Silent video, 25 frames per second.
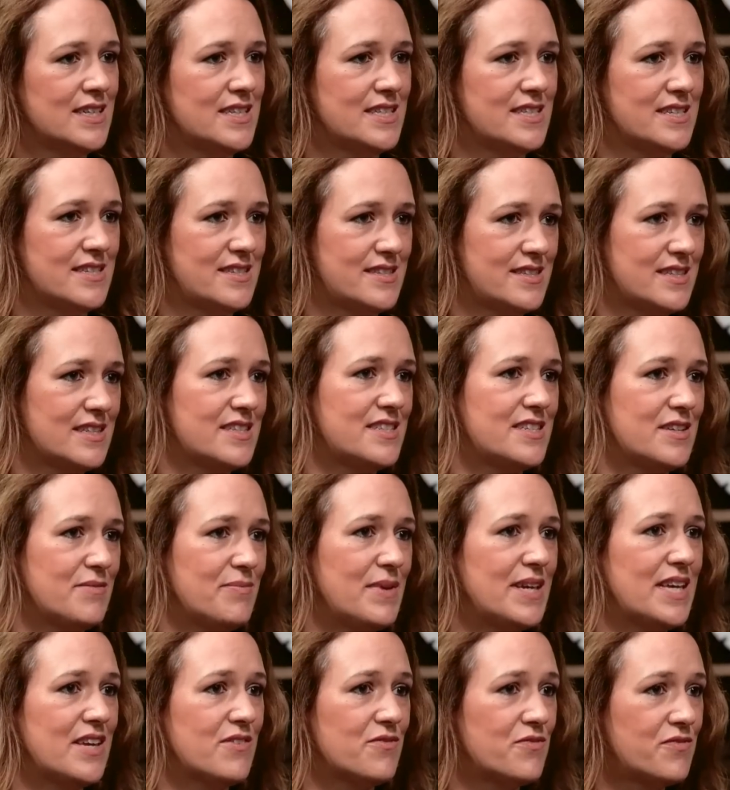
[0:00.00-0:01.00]
to
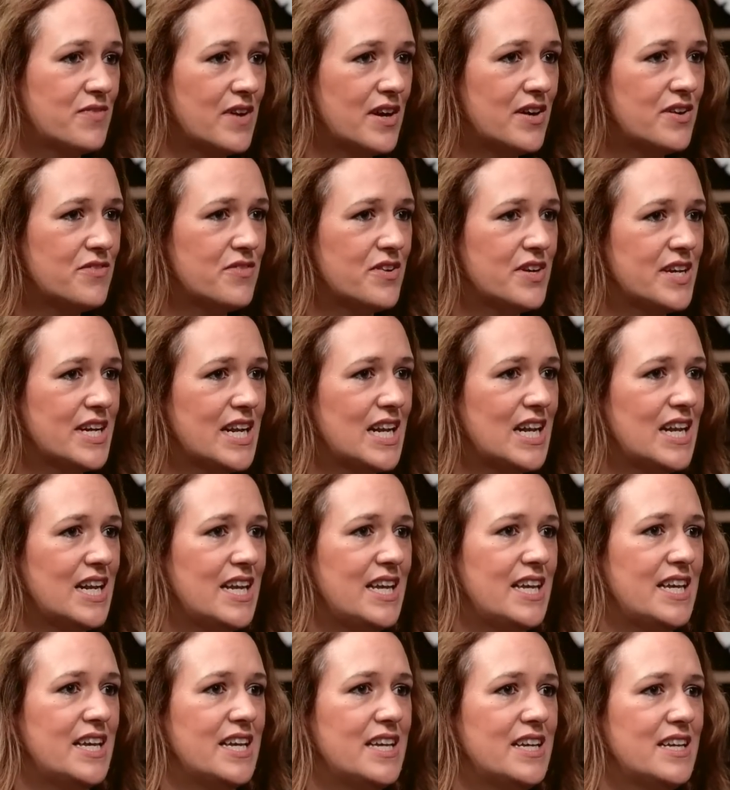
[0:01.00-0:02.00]
make it very, very
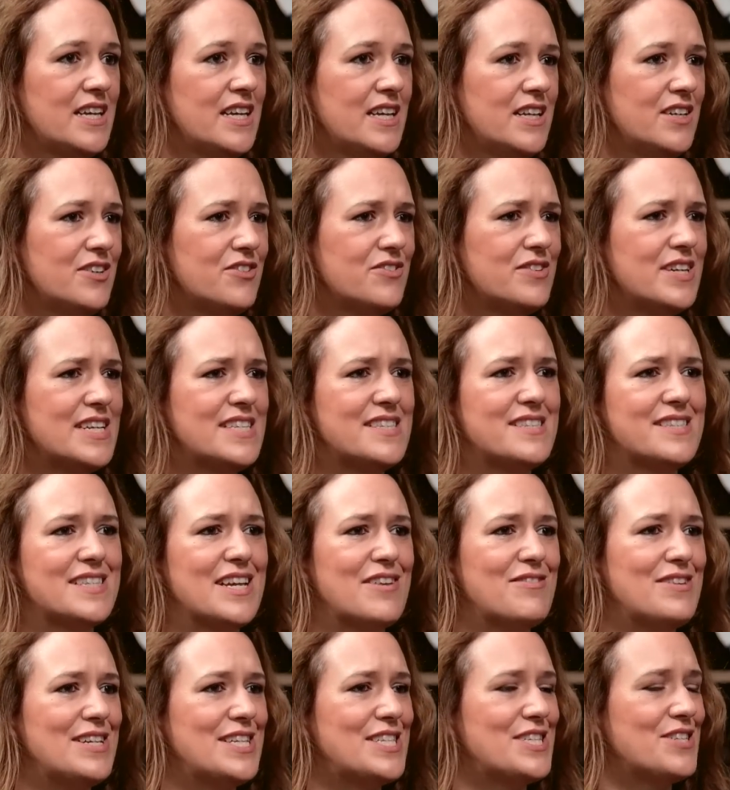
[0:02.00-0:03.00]
clear, not
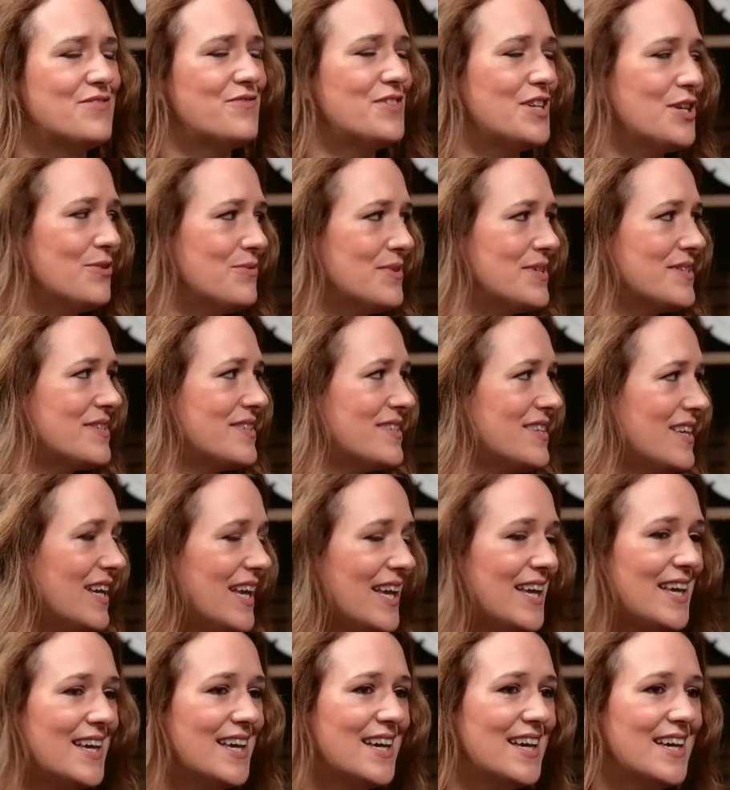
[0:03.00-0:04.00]
necessarily to viewers
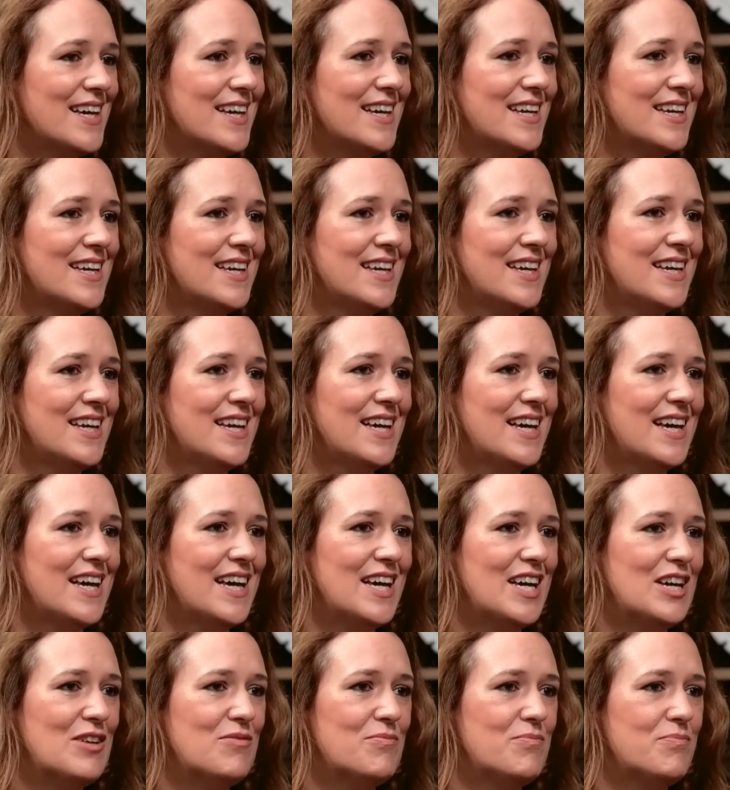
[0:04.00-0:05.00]
here,
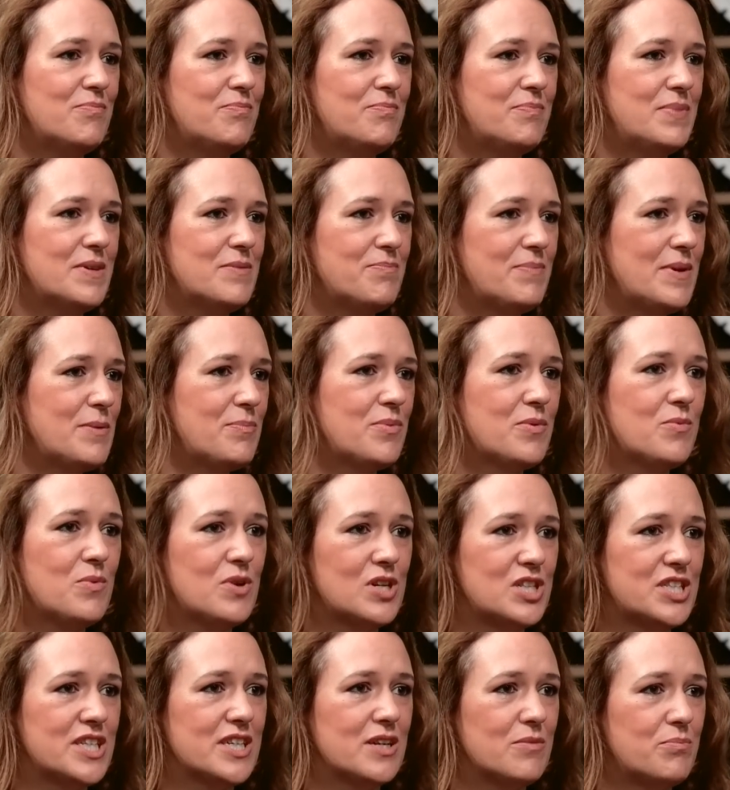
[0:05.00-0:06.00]
but people
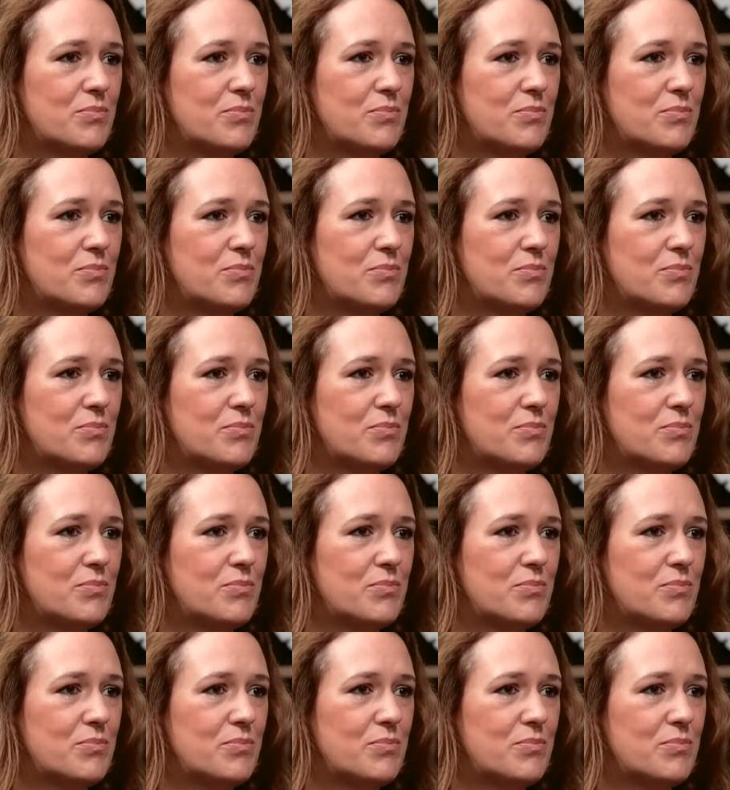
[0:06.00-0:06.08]
watching